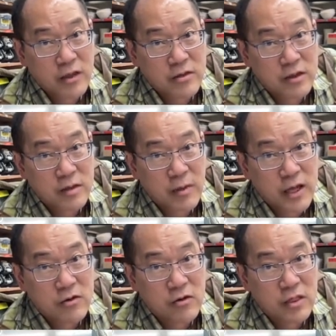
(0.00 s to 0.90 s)
You see
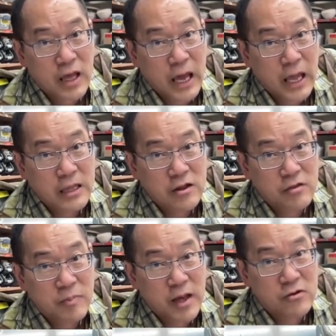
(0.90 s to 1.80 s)
by doing that,
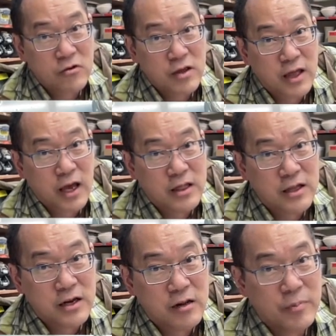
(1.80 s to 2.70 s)
just by doing that
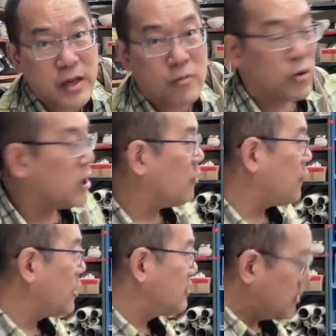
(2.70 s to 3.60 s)
little bit, where have
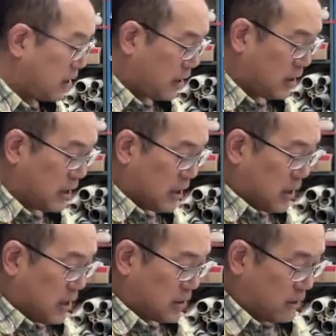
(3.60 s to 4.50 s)
I done
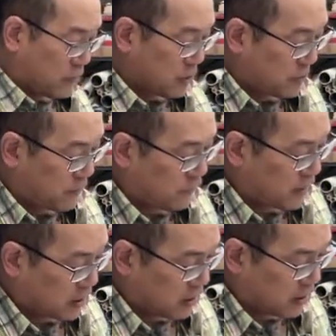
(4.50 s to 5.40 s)
is I've took my
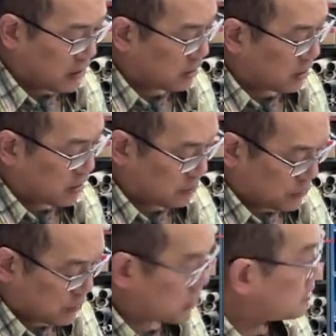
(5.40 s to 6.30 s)
finger here and
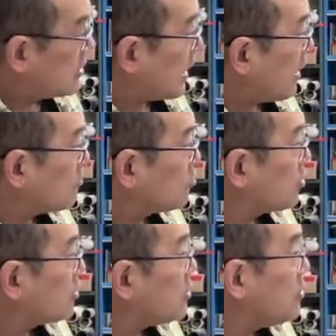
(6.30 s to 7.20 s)
pushed
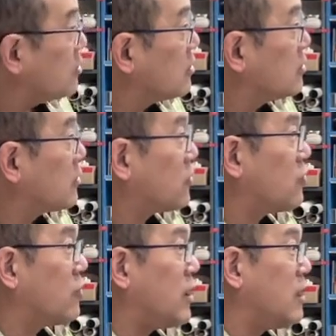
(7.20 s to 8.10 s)
downward here to
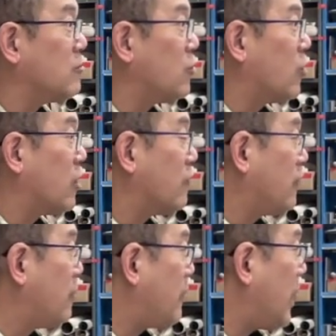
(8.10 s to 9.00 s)
create more of
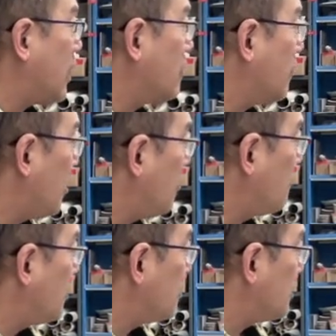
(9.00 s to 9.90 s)
a bottom
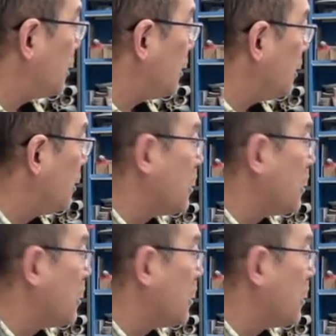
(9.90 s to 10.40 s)
heavy thing.